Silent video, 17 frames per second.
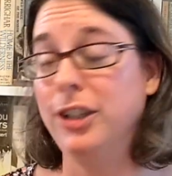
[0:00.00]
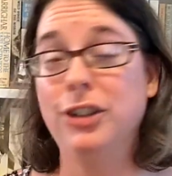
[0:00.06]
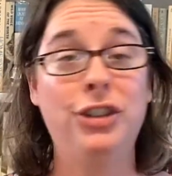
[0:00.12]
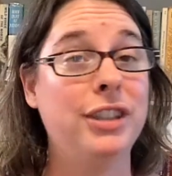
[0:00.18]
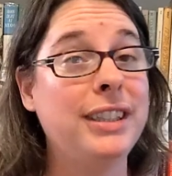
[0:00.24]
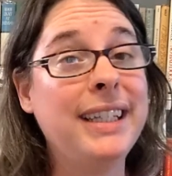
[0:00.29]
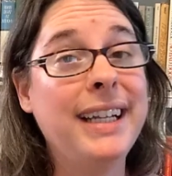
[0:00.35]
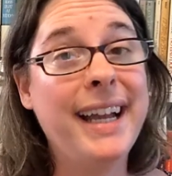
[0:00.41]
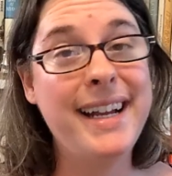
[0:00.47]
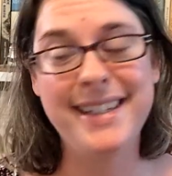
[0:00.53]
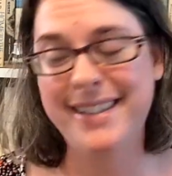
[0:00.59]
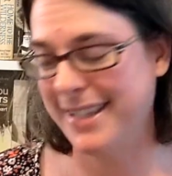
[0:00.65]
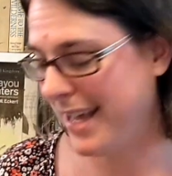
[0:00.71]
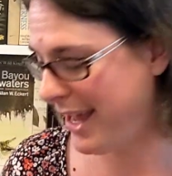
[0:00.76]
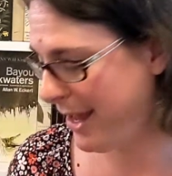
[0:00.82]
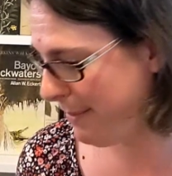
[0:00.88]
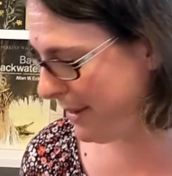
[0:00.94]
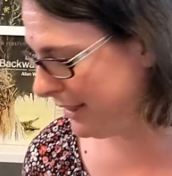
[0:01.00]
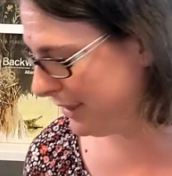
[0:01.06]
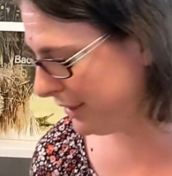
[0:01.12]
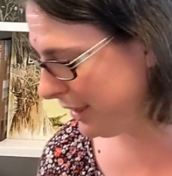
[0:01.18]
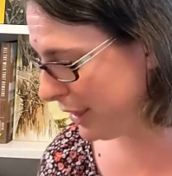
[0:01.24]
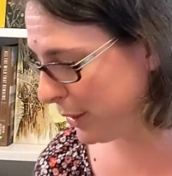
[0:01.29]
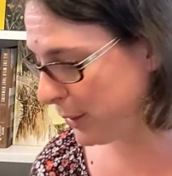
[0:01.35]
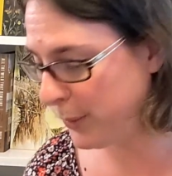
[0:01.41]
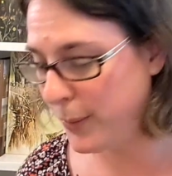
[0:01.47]
just in case I manage to
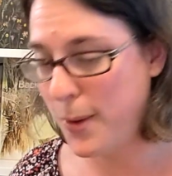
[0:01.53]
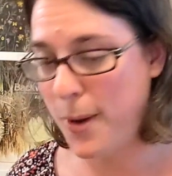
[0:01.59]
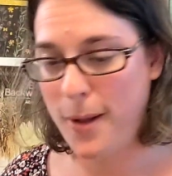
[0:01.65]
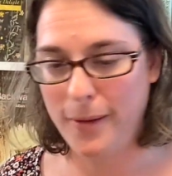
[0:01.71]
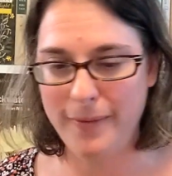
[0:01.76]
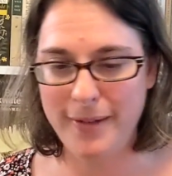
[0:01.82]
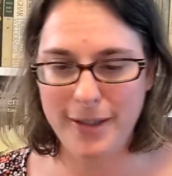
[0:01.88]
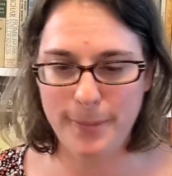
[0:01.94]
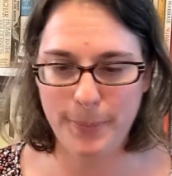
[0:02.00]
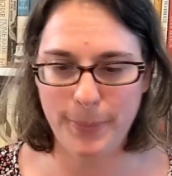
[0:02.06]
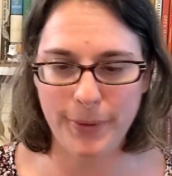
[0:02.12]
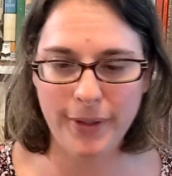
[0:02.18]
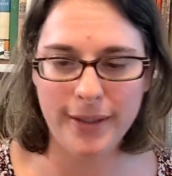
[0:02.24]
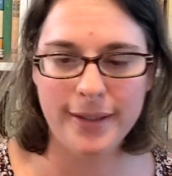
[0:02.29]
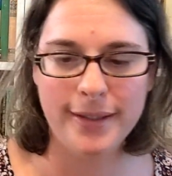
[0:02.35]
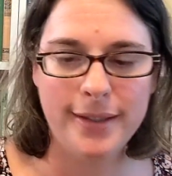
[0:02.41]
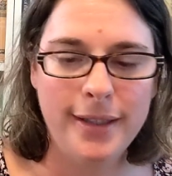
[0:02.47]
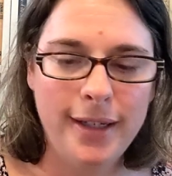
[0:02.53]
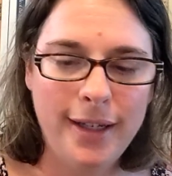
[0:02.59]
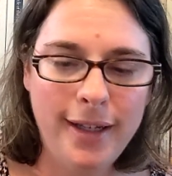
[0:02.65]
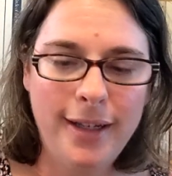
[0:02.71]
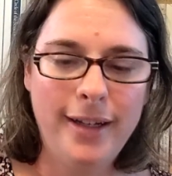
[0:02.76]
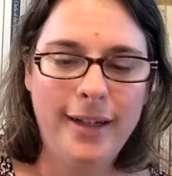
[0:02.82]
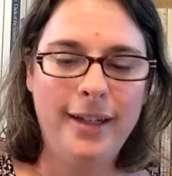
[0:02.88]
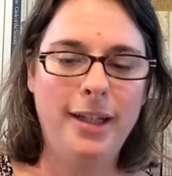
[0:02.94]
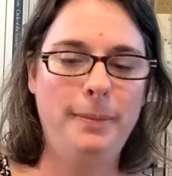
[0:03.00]
get through all of these books.
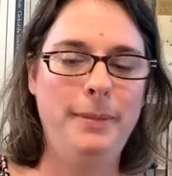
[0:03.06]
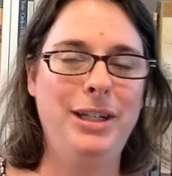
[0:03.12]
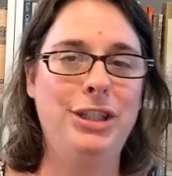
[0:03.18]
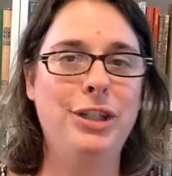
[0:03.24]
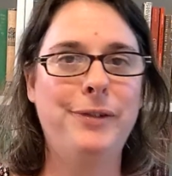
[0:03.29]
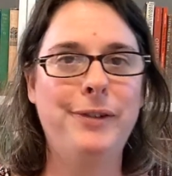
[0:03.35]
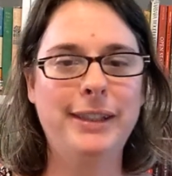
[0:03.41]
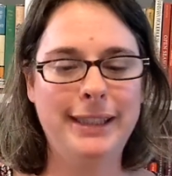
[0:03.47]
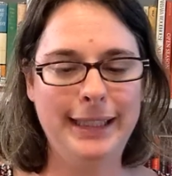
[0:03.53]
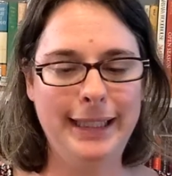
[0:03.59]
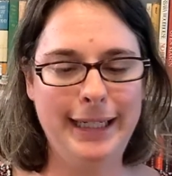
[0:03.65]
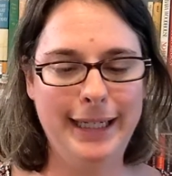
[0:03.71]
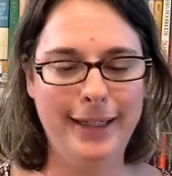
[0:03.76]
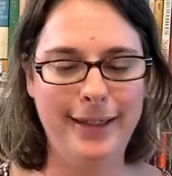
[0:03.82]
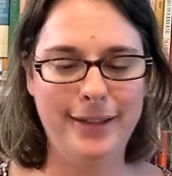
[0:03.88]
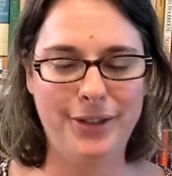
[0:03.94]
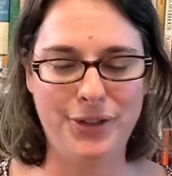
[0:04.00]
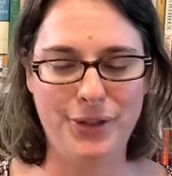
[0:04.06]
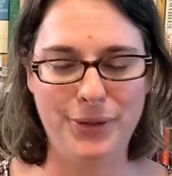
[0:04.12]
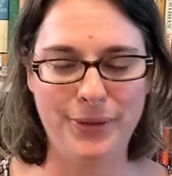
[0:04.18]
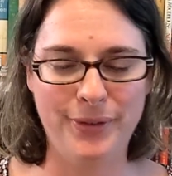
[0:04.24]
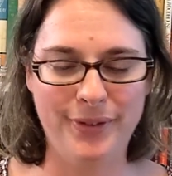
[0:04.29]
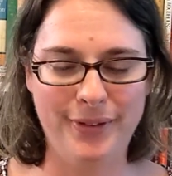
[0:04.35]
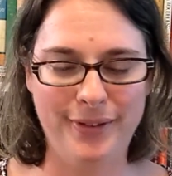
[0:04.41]
Let me shuffle it again. So,